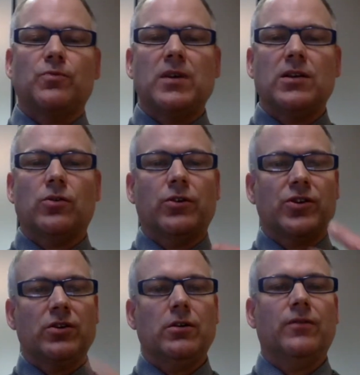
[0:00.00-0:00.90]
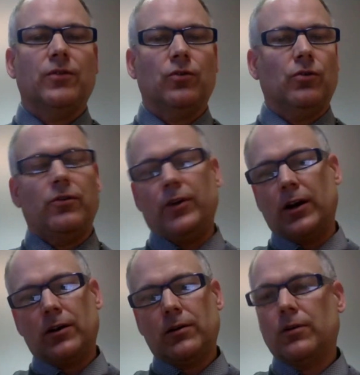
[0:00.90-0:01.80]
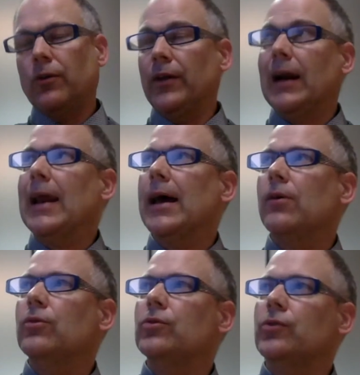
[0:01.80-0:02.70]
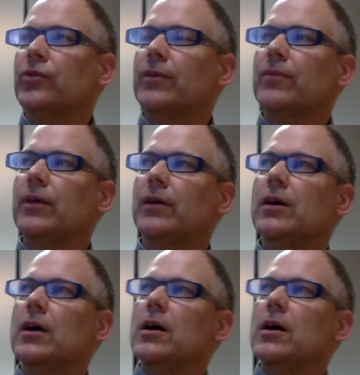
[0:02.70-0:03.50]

means on a server or on the cloud or something,